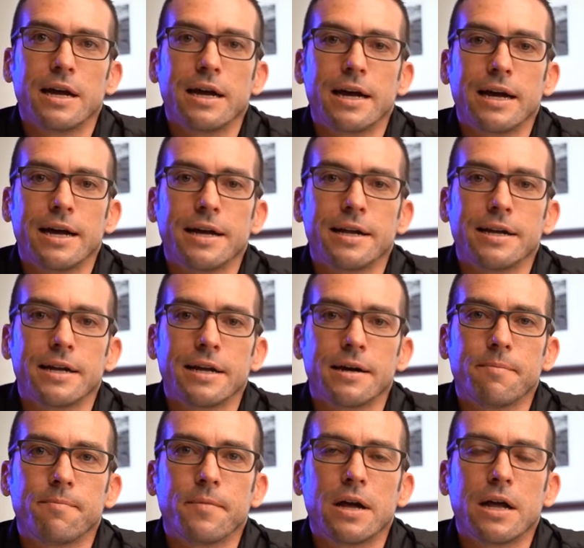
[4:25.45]
And
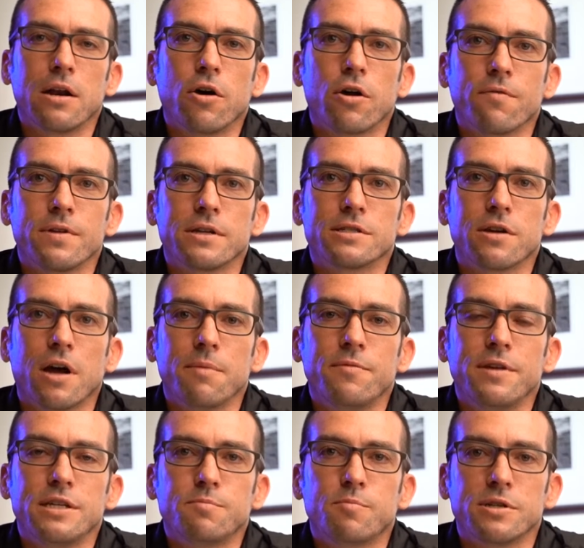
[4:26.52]
a lot of the time
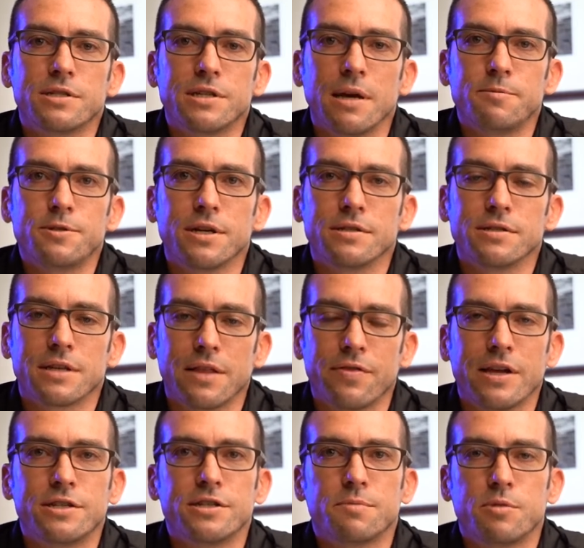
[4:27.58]
these perceptions, and
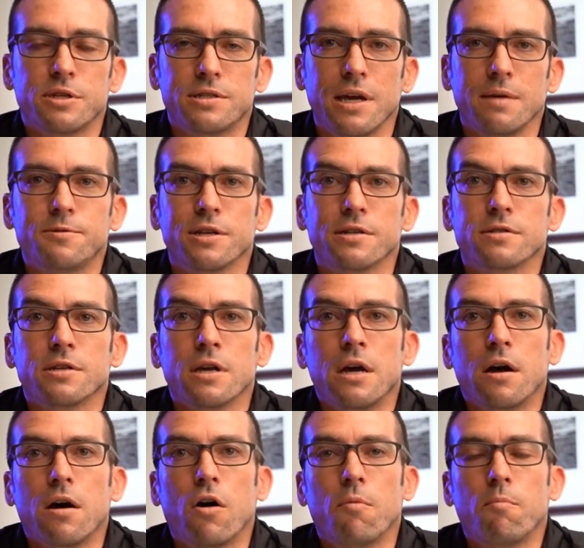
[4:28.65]
they're just perceptions,
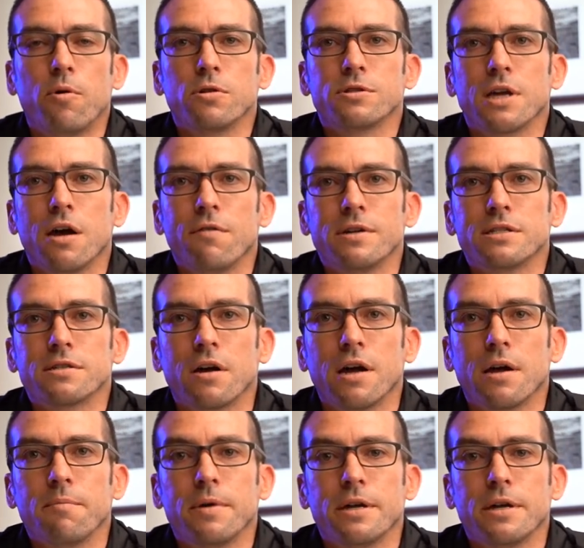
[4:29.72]
are built over time.